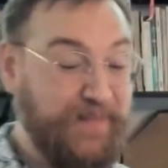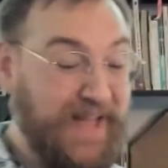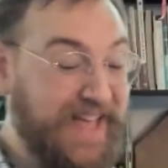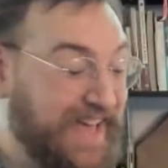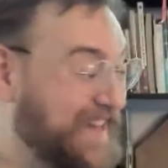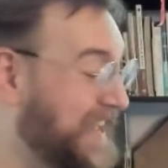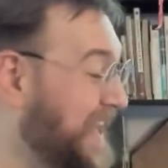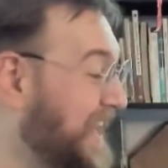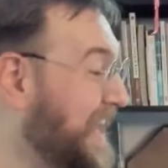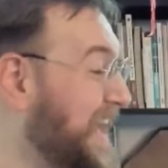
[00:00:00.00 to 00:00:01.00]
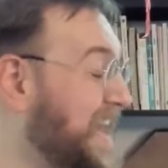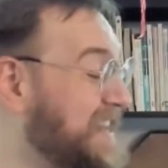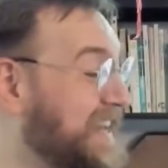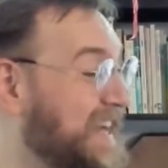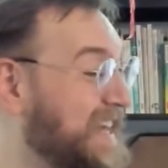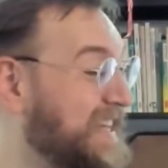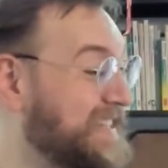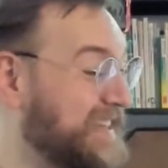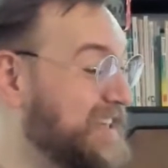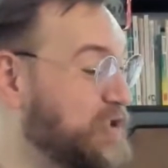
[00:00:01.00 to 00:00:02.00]
and it's
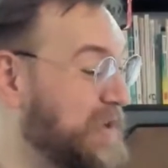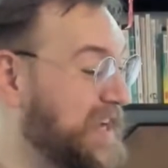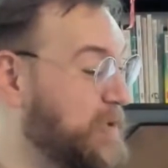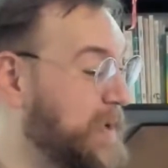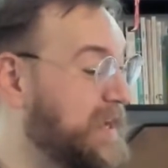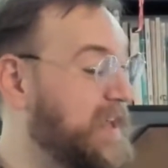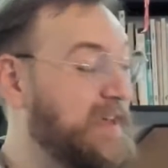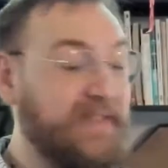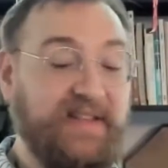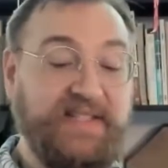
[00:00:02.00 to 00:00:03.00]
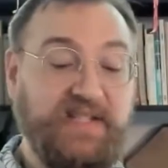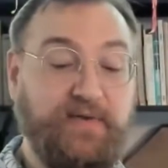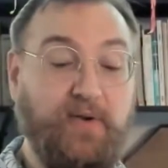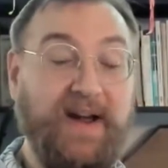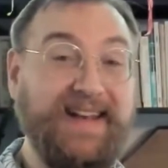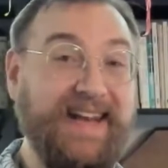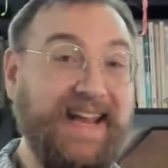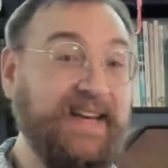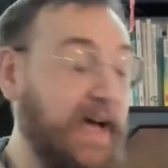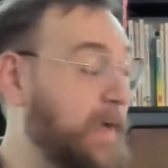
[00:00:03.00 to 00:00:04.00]
a little tricky to read. Now this is for
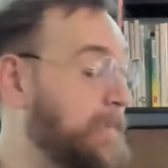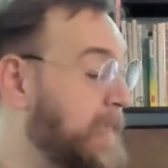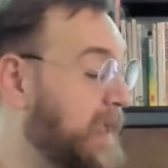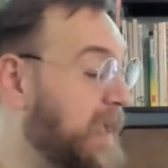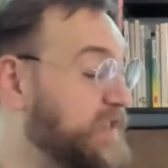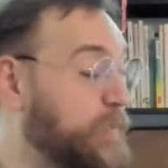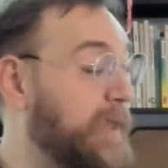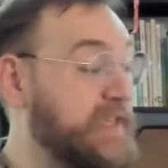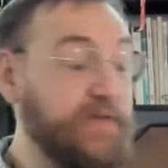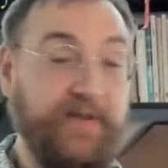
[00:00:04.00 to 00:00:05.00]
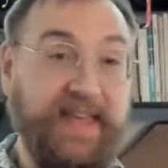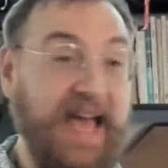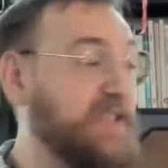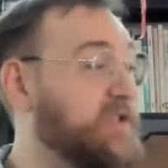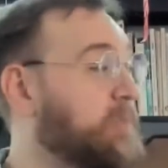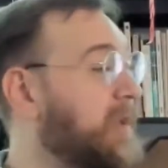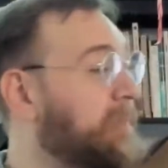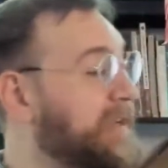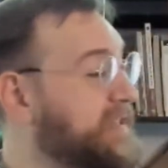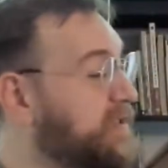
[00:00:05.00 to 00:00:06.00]
Ananda as well as for the castle
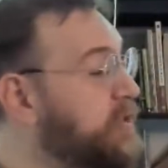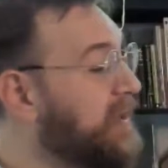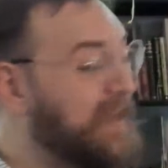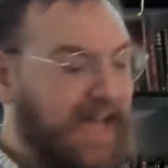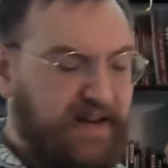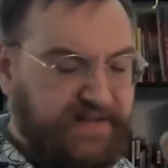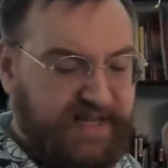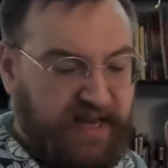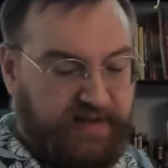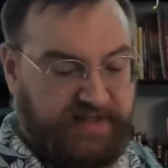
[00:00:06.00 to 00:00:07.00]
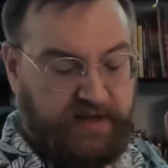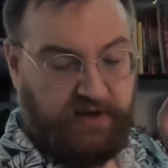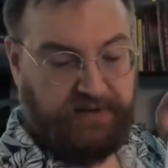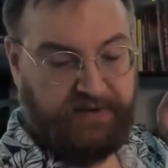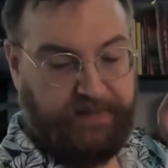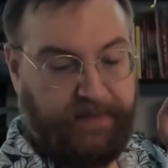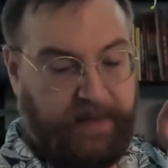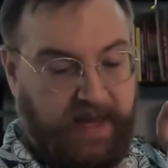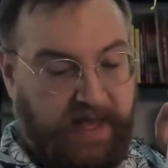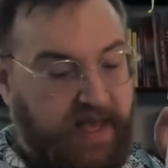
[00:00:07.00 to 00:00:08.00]
properties, so you can kind of see how this goes.
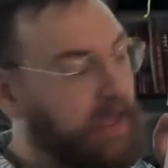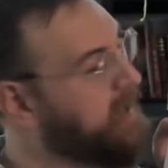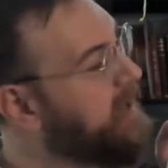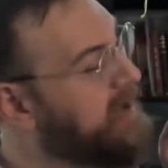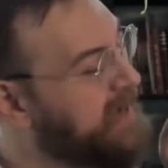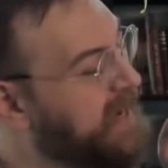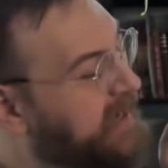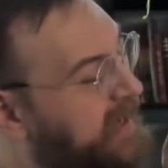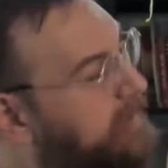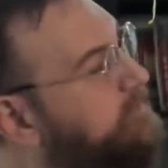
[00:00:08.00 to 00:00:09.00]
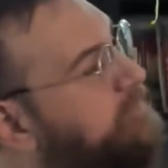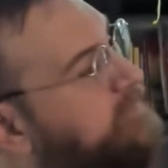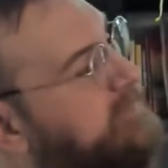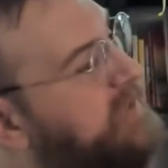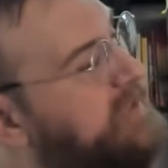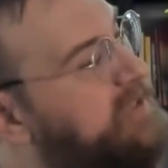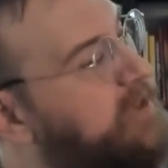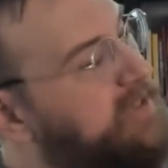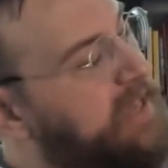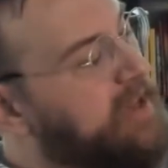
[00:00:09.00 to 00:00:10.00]
Now Ananda,
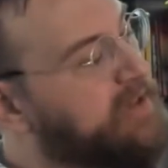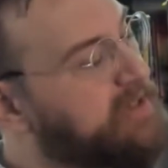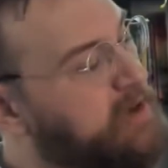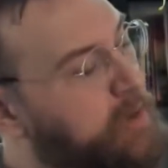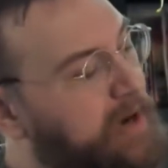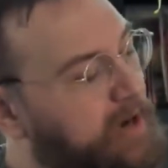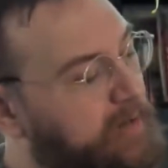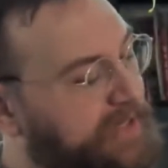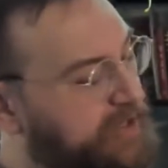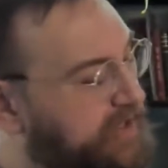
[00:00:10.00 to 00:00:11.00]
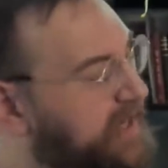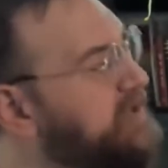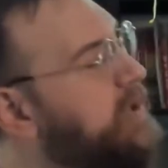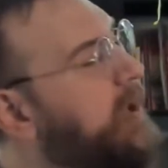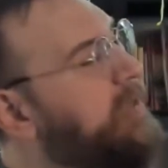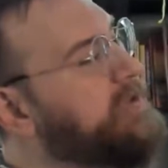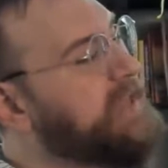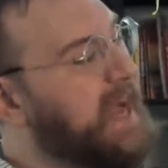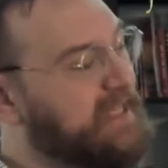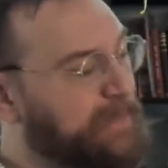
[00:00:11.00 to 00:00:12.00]
so sales, acquire, retention, here's all those
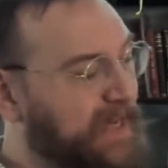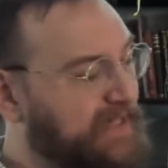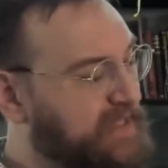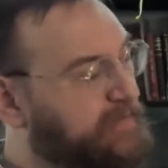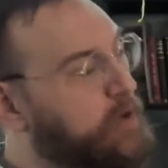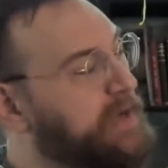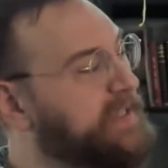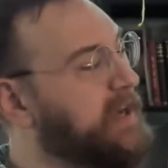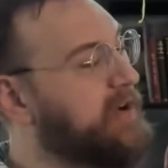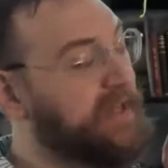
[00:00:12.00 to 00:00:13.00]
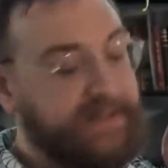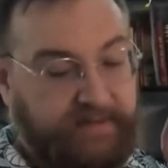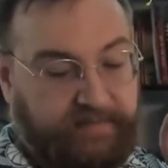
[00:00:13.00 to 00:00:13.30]
aspects, the focus areas,